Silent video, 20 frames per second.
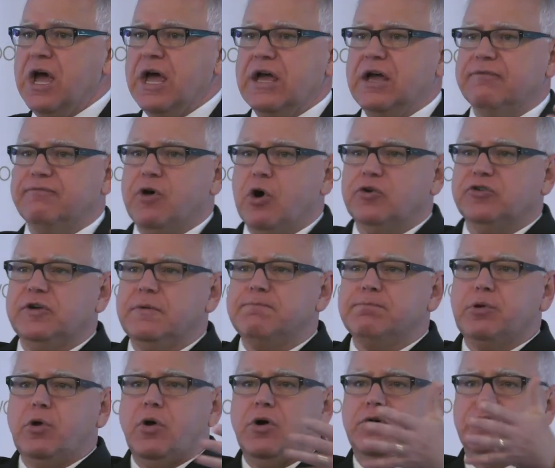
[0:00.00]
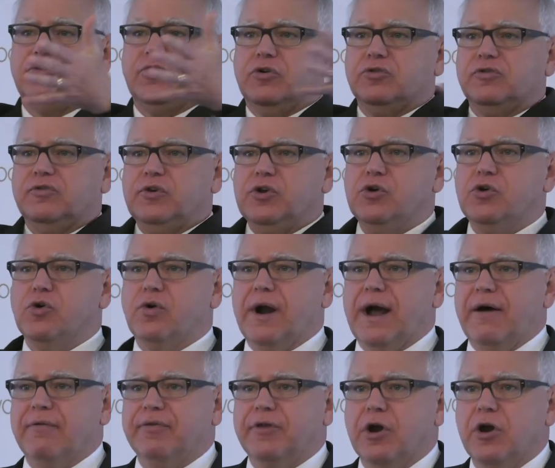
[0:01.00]
If those employers, those of you who are
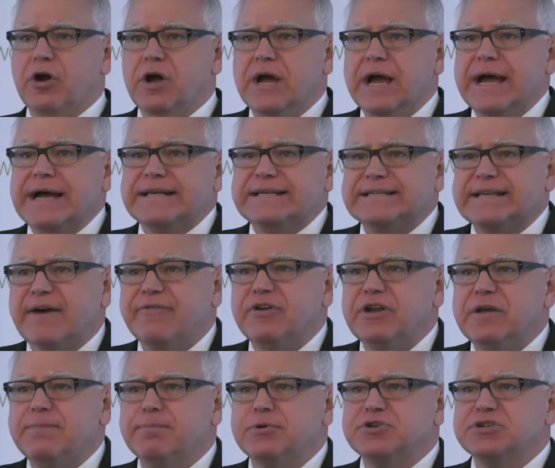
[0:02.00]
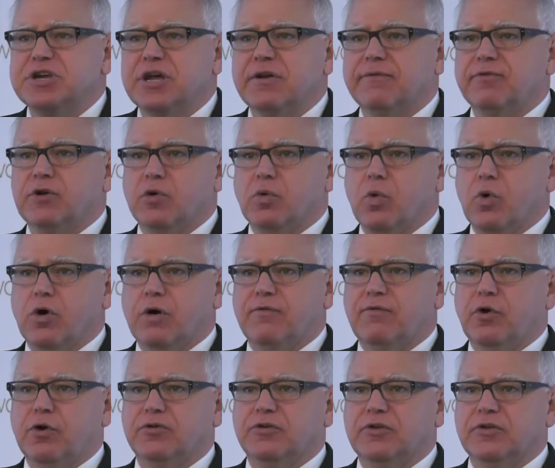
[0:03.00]
out there, 70% of your
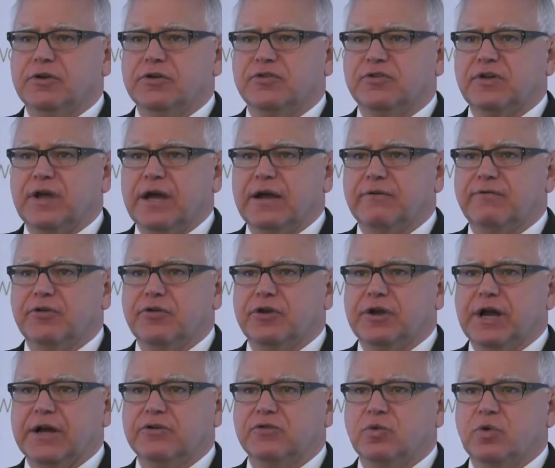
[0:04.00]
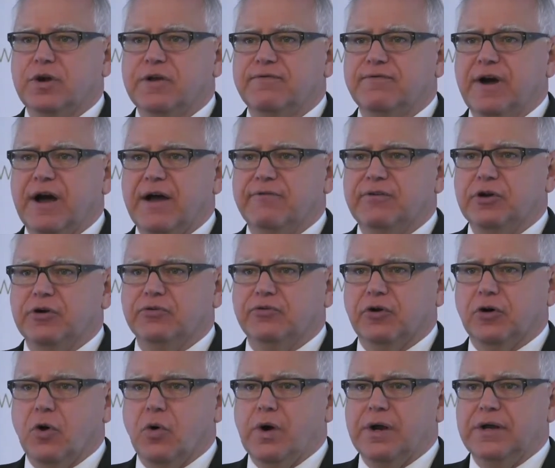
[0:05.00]
workforce in this state over the next 25 years
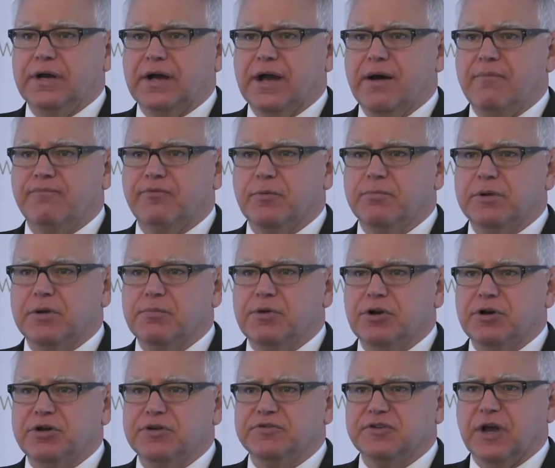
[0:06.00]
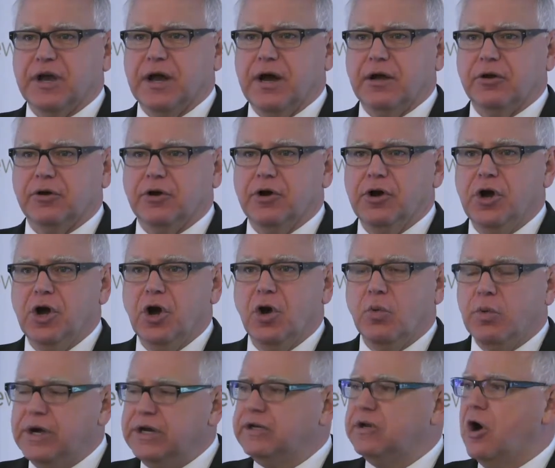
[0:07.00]
are going to come from communities of color.
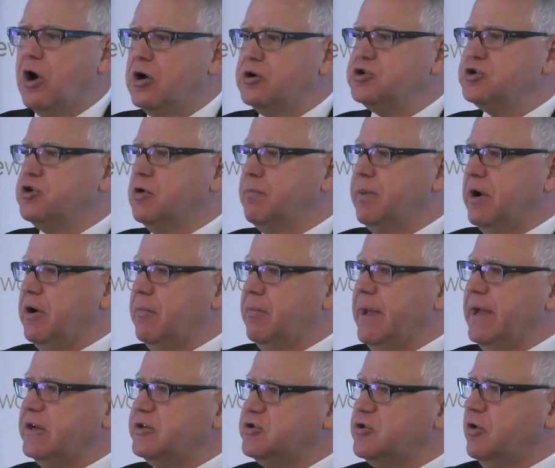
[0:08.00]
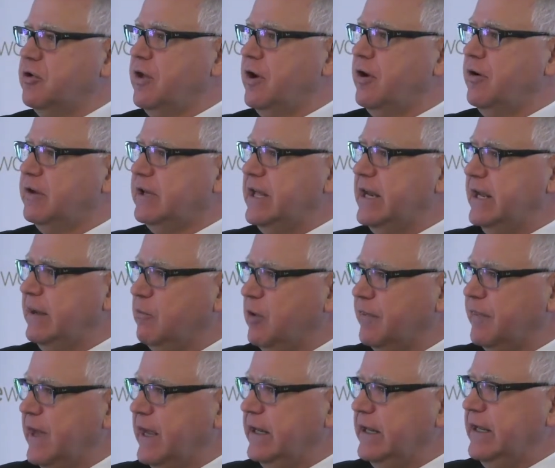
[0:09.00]
We darn sure better make sure they're getting
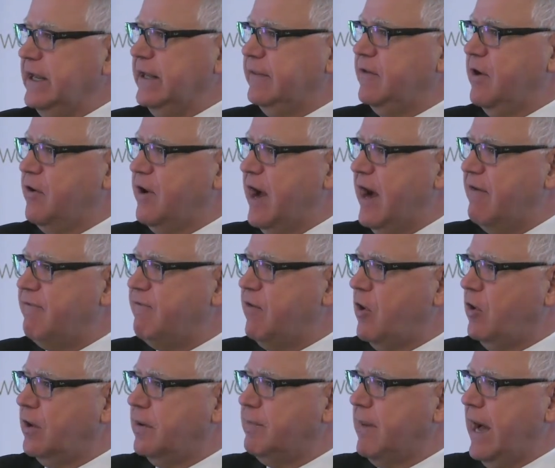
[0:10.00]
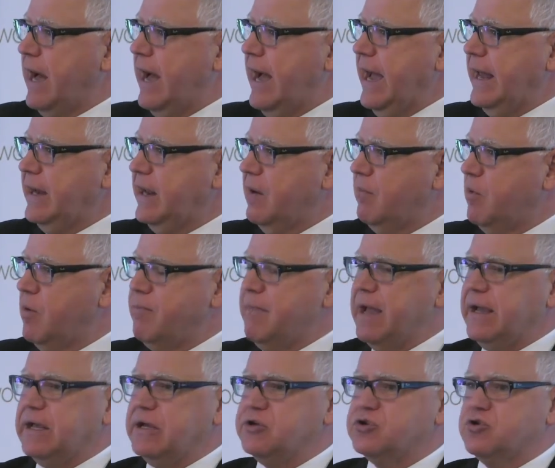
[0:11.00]
what they need. They're not falling behind, and we're
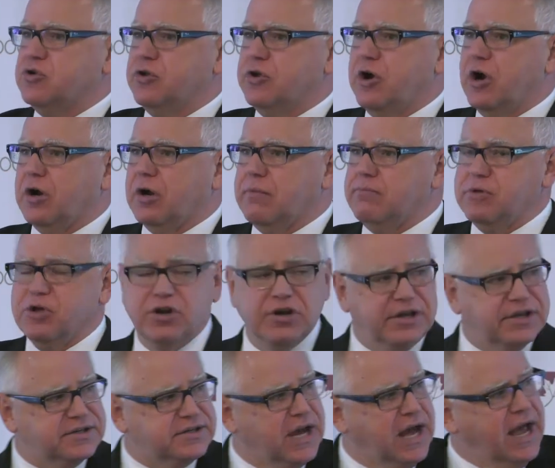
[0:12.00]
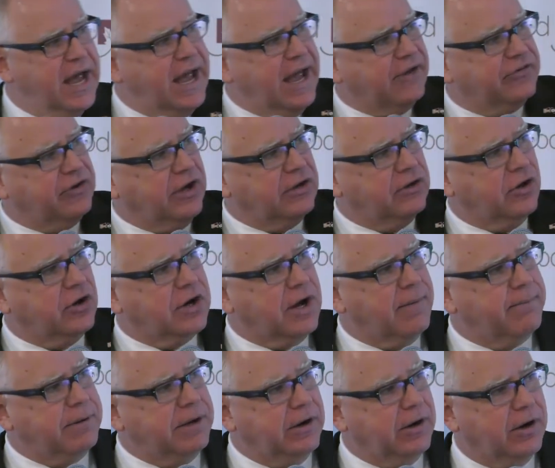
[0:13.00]
making sure that our communities, as I look
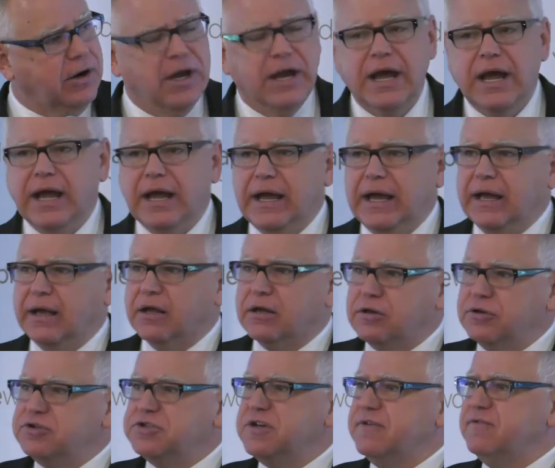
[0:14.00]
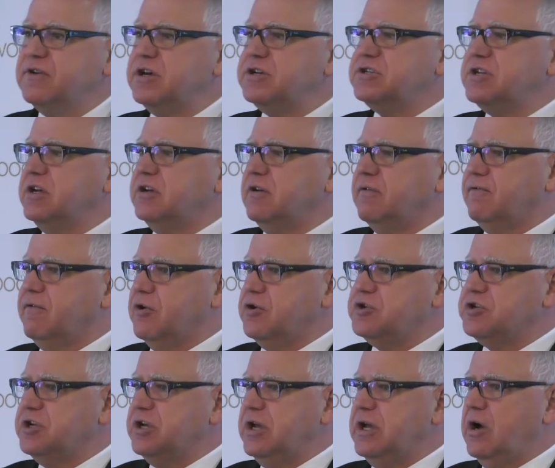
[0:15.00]
up here, inclusiveness and
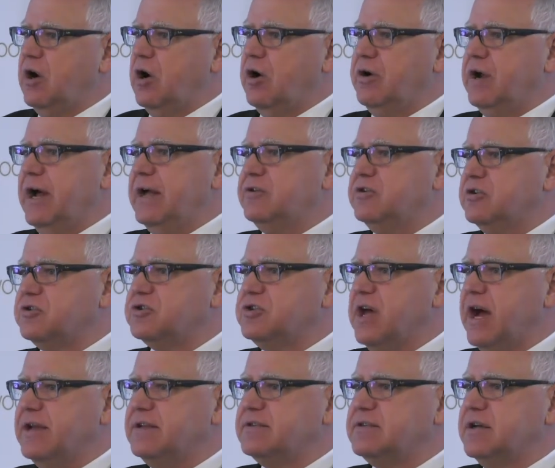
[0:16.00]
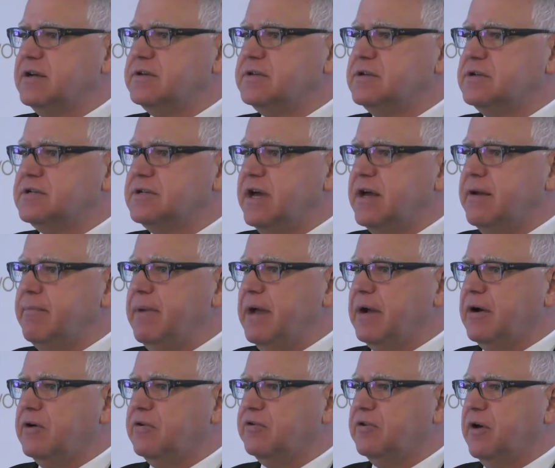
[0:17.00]
diversity are not just nice things to say to
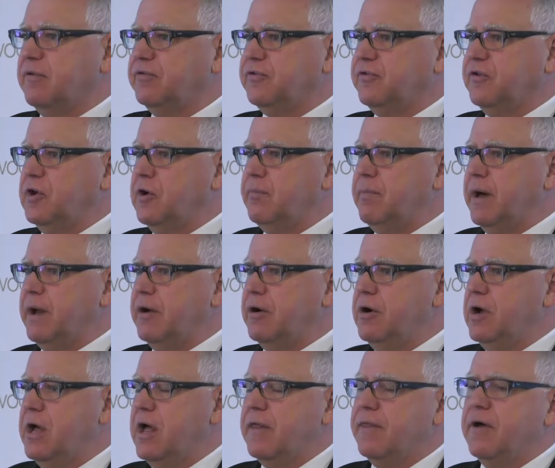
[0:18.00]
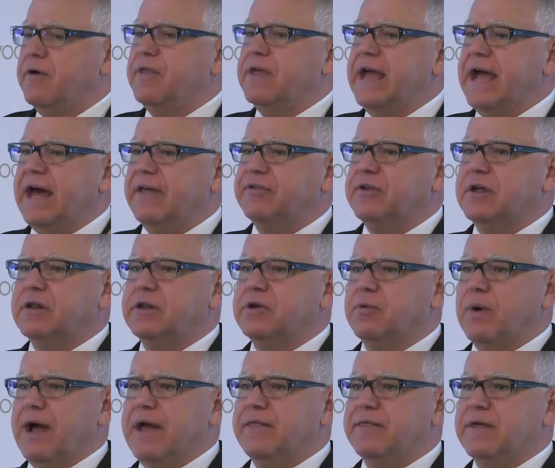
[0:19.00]
make ourselves feel better. They're the ethically
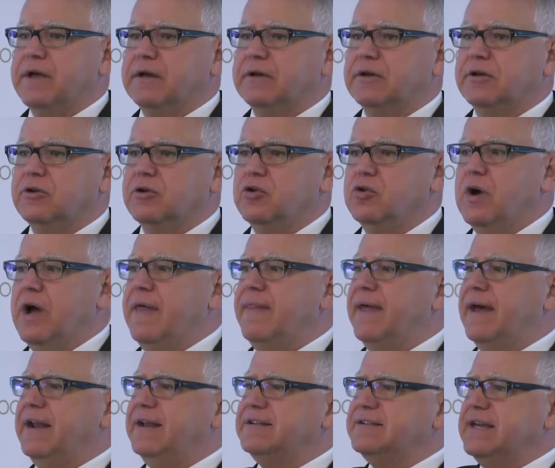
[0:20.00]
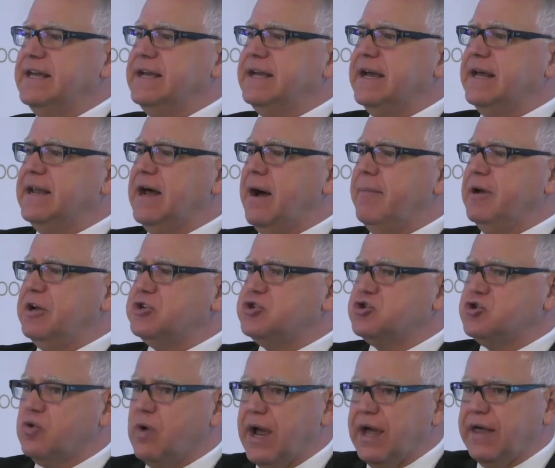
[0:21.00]
right thing to do, and that is economic
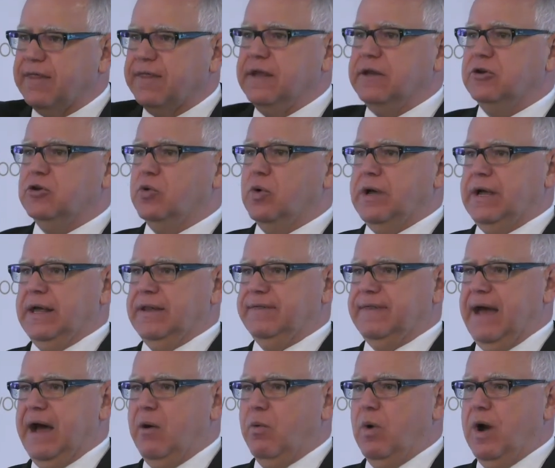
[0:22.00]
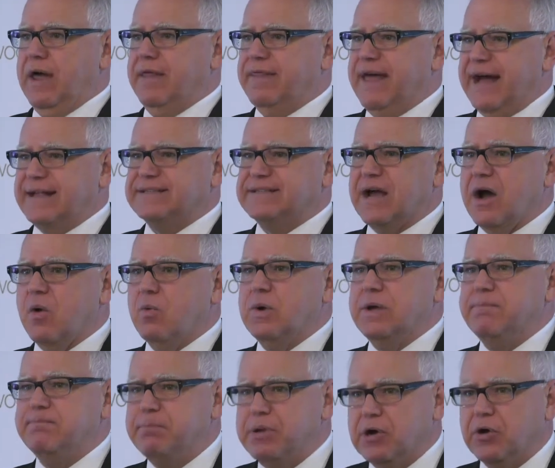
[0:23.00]
strength in doing it that way. That's how
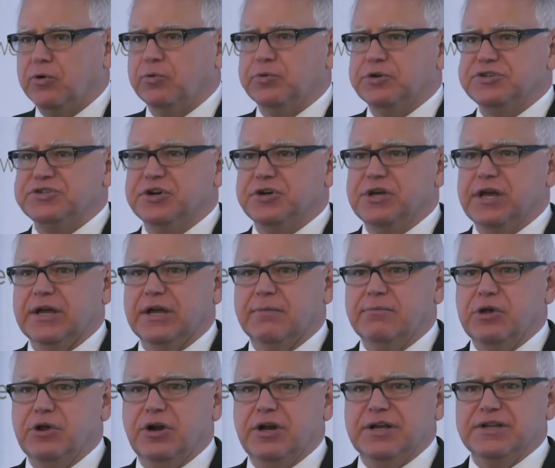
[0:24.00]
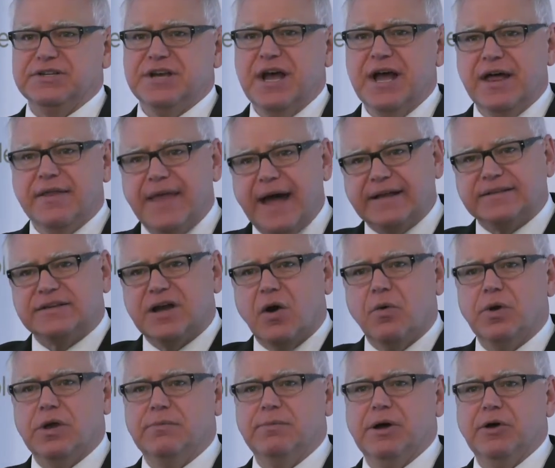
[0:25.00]
we build resilient communities. That's how
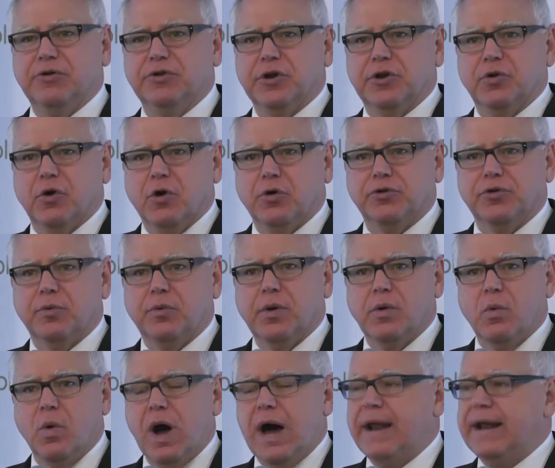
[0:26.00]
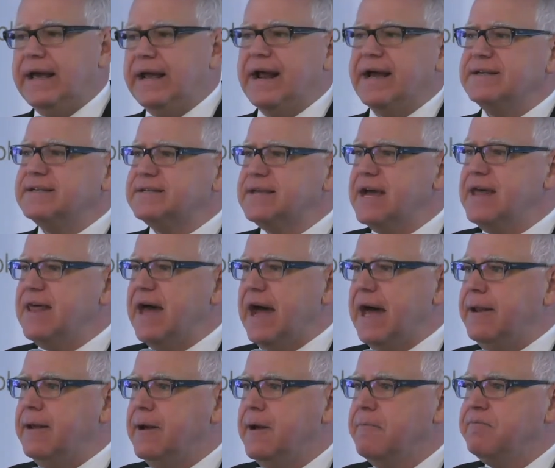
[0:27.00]
we build the growth that we want. And I say
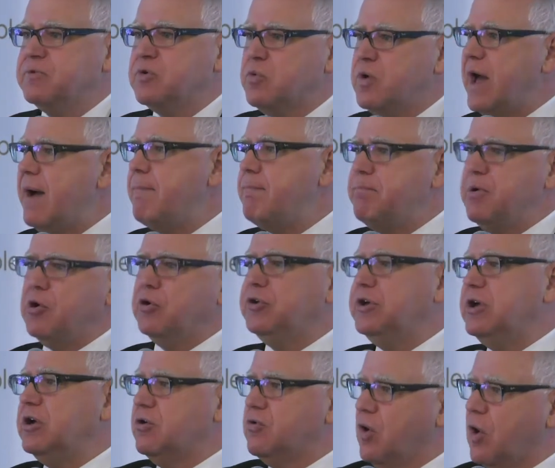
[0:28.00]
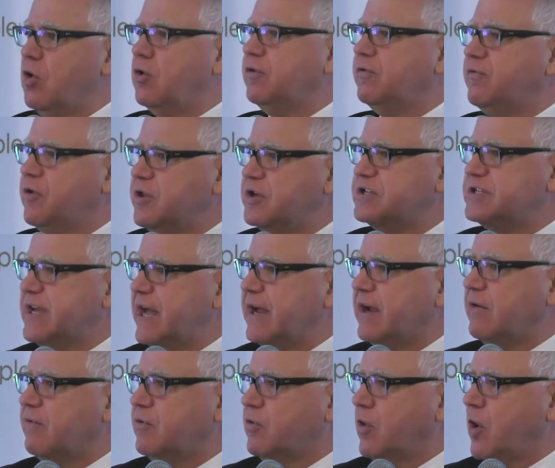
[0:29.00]
that we're not building growth for the
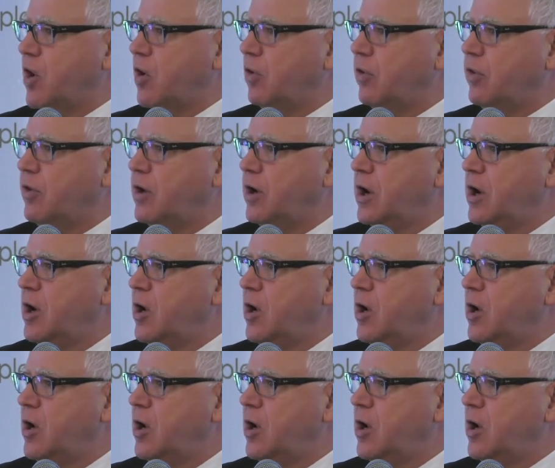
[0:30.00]
sake of growth.